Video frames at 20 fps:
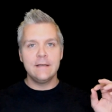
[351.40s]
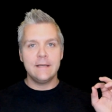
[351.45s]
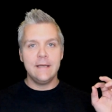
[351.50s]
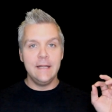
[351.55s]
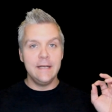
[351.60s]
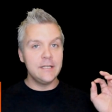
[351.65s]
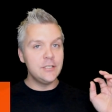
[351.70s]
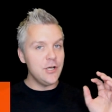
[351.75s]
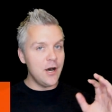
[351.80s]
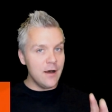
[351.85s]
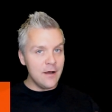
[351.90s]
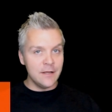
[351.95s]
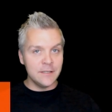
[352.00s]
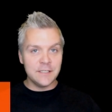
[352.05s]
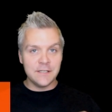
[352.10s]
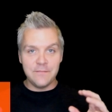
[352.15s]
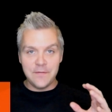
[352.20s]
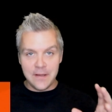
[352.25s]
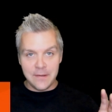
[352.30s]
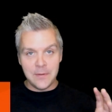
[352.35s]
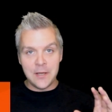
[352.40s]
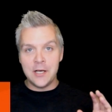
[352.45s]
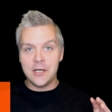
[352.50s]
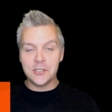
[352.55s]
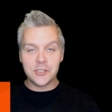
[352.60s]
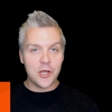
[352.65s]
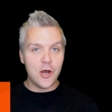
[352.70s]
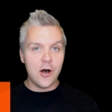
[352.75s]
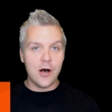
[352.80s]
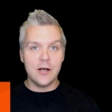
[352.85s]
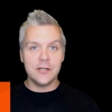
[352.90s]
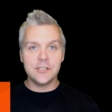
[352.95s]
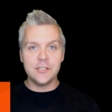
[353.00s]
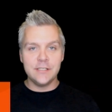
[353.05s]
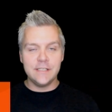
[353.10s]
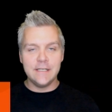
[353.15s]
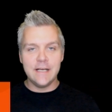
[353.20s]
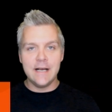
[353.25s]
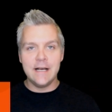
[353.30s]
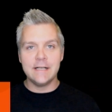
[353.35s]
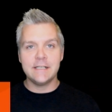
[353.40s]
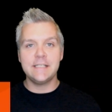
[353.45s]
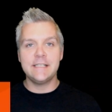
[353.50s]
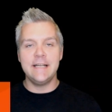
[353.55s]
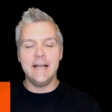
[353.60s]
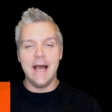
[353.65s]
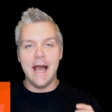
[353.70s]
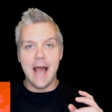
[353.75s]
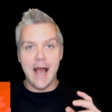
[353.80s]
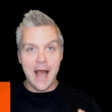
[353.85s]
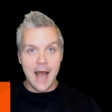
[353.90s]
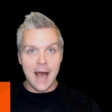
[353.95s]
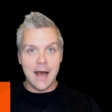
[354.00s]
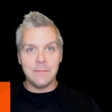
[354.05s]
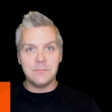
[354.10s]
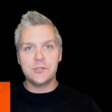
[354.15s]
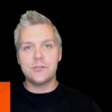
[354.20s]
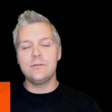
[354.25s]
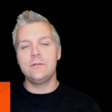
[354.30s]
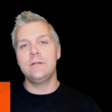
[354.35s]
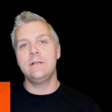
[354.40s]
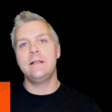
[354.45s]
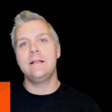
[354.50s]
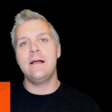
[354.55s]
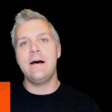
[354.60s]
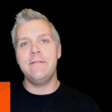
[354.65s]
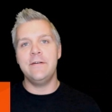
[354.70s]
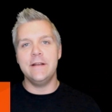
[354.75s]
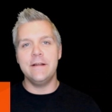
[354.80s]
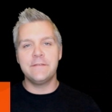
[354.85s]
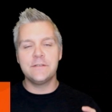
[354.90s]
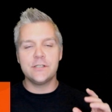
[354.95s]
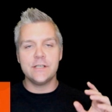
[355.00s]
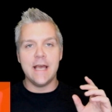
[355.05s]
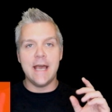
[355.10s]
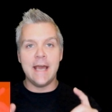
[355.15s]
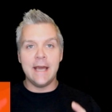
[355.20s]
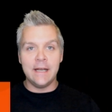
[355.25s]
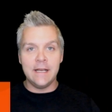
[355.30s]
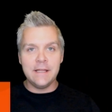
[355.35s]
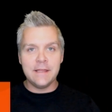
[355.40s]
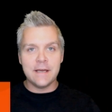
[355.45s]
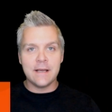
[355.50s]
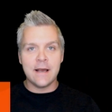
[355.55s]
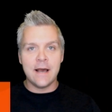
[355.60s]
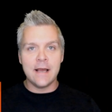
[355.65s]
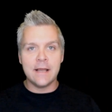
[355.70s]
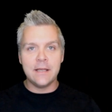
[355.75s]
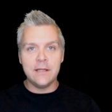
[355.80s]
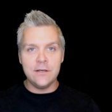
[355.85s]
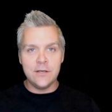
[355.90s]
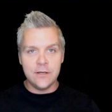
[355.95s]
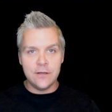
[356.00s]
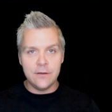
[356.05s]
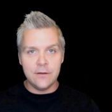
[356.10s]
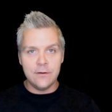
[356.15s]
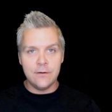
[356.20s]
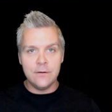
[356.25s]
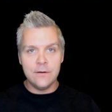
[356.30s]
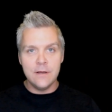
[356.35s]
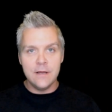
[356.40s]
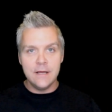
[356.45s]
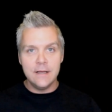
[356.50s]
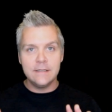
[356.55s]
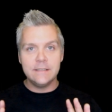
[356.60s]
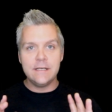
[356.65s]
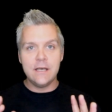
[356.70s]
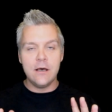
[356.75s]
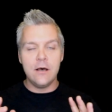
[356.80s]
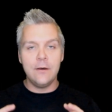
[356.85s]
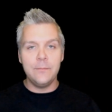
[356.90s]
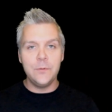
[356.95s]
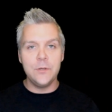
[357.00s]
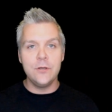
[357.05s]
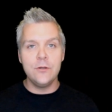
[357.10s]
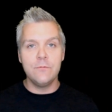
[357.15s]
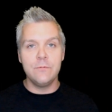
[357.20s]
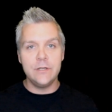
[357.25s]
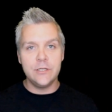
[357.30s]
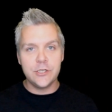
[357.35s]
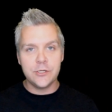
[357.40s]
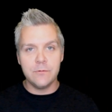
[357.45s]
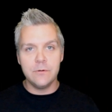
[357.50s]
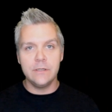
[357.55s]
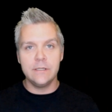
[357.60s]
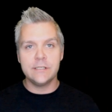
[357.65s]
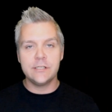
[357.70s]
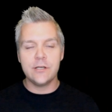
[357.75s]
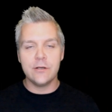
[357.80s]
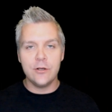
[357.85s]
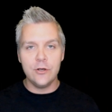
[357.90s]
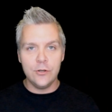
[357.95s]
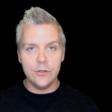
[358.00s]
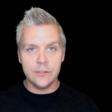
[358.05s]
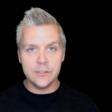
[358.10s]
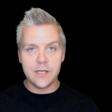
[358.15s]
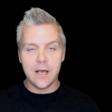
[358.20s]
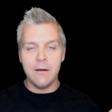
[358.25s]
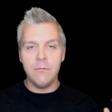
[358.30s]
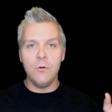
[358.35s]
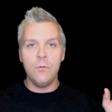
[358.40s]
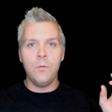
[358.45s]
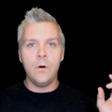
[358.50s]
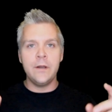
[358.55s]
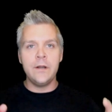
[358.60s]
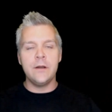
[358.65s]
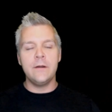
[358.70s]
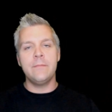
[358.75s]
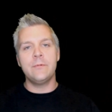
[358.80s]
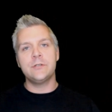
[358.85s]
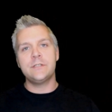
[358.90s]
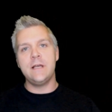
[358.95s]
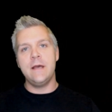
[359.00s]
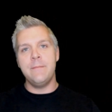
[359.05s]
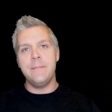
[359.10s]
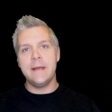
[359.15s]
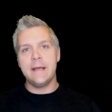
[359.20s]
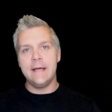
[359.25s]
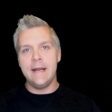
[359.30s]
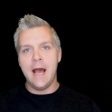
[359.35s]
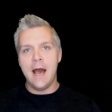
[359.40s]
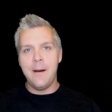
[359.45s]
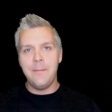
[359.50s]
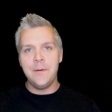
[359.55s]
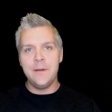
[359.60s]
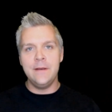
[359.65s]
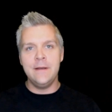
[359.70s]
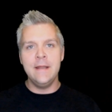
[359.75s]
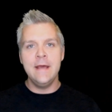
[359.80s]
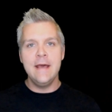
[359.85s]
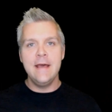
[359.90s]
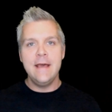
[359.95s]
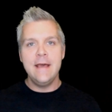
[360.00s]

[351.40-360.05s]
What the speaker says: Getting tons of emails, calls, and texts, and I absolutely love it. If there's anything I can do to help you reach your real estate goals, I will 100% make it happen.